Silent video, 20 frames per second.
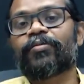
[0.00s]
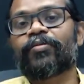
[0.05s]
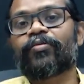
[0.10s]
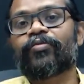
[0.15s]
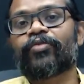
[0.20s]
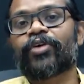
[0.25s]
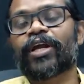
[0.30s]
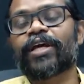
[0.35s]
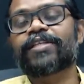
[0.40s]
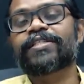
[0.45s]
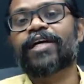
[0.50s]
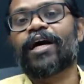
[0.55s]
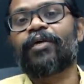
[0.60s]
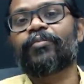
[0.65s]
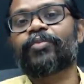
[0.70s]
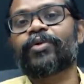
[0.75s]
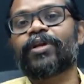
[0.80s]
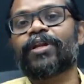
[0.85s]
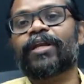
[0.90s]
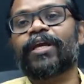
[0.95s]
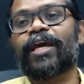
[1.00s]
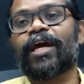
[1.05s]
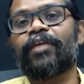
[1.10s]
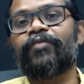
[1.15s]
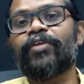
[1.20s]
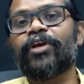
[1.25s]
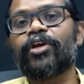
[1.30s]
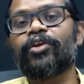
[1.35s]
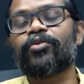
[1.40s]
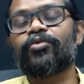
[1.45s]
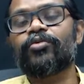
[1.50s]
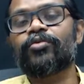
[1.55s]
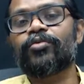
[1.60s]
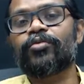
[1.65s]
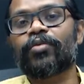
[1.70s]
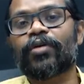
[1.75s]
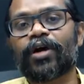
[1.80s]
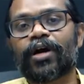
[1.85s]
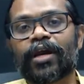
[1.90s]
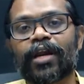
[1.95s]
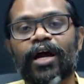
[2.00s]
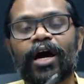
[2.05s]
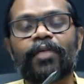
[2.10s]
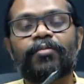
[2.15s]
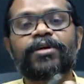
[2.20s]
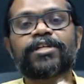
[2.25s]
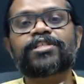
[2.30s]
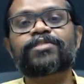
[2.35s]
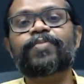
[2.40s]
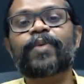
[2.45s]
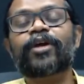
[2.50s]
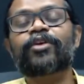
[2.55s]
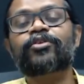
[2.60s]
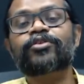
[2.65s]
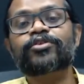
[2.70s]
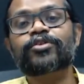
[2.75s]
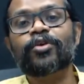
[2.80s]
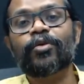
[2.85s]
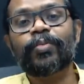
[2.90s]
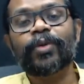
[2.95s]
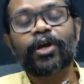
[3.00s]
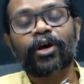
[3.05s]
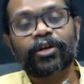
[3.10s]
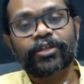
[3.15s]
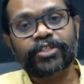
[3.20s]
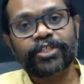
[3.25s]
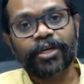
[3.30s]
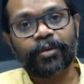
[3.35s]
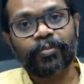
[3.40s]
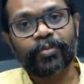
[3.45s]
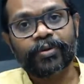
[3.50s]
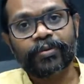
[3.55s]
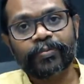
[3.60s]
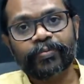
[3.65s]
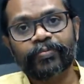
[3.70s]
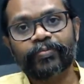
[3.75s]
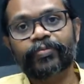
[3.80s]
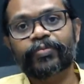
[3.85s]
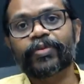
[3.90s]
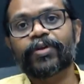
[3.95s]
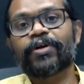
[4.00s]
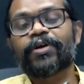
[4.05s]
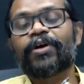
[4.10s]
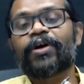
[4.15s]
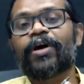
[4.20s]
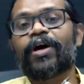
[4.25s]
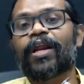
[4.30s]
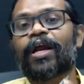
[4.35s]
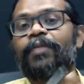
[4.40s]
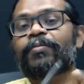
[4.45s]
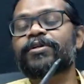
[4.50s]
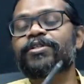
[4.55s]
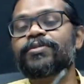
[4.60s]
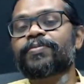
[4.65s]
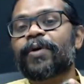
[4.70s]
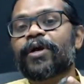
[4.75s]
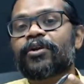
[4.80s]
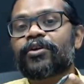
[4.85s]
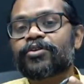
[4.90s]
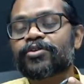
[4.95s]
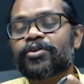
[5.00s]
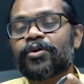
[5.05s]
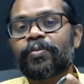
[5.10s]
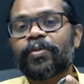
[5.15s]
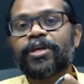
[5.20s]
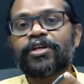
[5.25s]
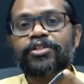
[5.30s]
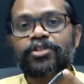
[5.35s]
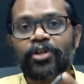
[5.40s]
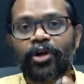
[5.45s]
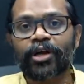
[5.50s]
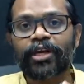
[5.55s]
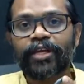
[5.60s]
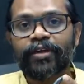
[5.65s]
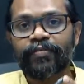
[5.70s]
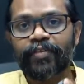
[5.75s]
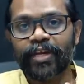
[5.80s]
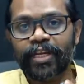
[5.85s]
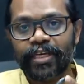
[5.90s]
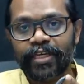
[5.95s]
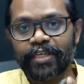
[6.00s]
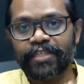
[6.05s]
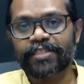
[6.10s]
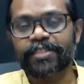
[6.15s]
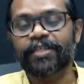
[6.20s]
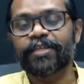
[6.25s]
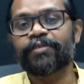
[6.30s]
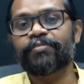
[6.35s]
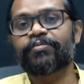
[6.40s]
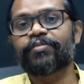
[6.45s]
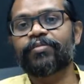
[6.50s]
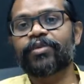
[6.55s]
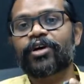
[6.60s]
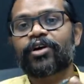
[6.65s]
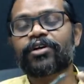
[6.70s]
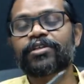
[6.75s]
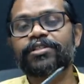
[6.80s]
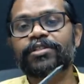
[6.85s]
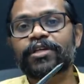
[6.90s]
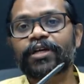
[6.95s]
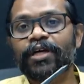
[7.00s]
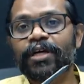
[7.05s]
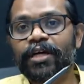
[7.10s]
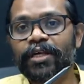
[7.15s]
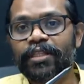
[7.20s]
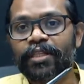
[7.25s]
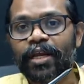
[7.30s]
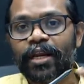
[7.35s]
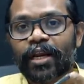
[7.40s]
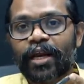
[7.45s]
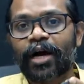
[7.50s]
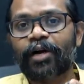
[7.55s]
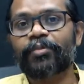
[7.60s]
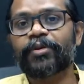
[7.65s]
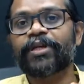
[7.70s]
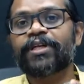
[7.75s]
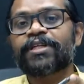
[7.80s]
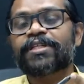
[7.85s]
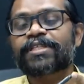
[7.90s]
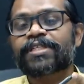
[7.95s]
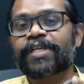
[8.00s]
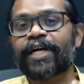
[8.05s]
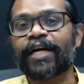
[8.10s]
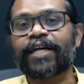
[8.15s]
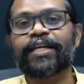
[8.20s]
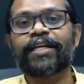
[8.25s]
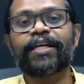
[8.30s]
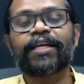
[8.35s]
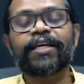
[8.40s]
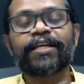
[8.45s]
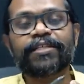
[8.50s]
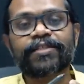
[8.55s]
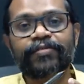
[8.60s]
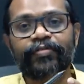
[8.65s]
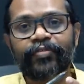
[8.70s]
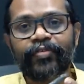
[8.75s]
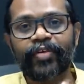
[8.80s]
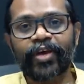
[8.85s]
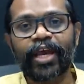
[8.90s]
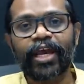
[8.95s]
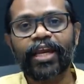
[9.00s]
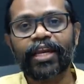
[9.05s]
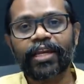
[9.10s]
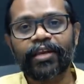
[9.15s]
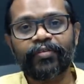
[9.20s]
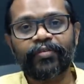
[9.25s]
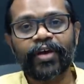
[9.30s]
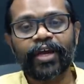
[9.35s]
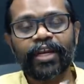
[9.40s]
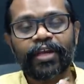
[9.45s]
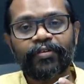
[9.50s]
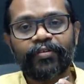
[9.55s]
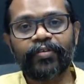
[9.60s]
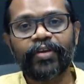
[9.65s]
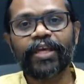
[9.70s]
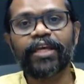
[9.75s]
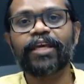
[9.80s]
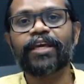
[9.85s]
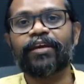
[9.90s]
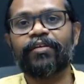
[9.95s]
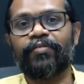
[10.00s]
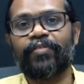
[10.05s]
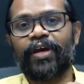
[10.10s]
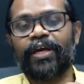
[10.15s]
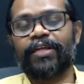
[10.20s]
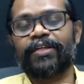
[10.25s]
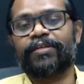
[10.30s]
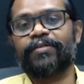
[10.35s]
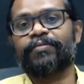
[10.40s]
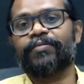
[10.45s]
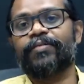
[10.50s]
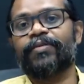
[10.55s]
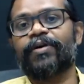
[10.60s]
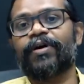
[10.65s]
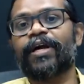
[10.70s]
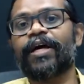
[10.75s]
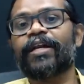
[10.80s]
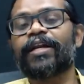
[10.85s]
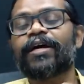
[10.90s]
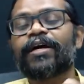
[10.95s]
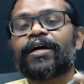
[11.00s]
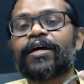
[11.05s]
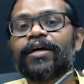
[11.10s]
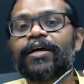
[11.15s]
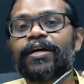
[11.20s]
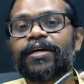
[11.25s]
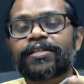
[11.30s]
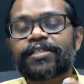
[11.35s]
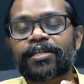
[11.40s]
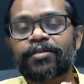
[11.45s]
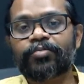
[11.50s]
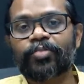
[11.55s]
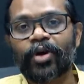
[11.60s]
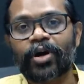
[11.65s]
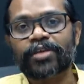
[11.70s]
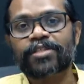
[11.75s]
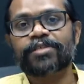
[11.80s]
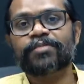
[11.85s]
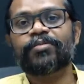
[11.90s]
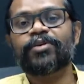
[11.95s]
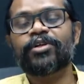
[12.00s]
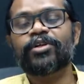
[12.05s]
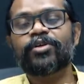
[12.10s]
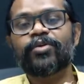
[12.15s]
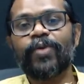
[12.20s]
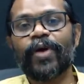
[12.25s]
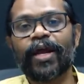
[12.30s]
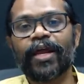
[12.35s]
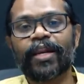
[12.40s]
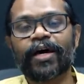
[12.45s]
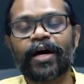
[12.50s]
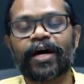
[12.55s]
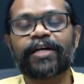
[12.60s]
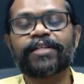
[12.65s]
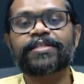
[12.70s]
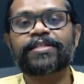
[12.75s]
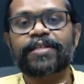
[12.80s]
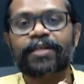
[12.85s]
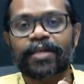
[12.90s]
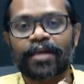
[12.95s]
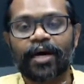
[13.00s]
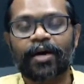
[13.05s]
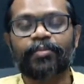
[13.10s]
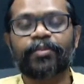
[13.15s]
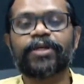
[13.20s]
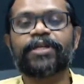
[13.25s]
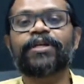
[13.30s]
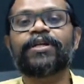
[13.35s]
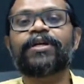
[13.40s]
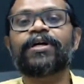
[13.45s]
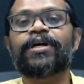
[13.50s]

For example, can we do Raman spectroscopy on chip? Raman spectroscopy is not very easy because the Raman scattering is very, very weak effect, right? Is it possible to enhance Raman